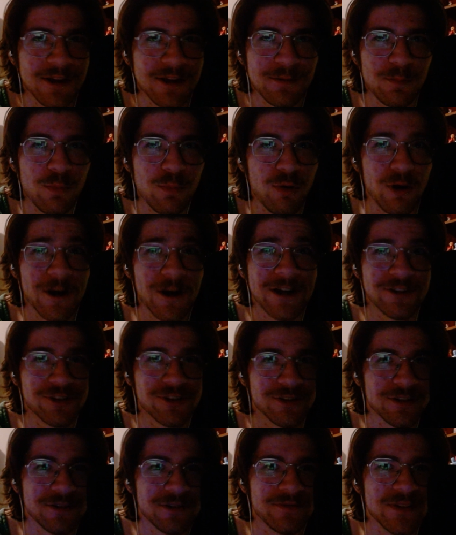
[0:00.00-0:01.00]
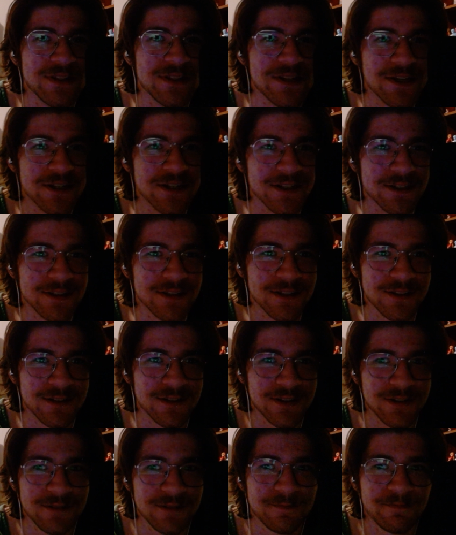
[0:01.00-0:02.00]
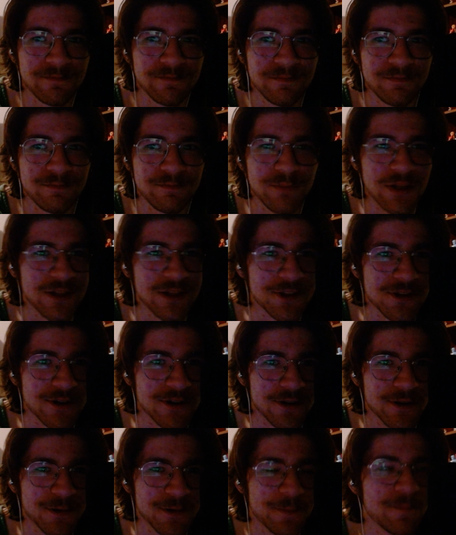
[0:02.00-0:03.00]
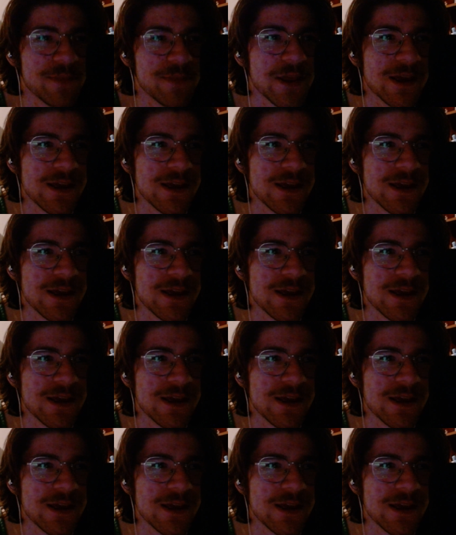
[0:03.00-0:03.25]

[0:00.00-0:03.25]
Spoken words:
branch of the Militarum.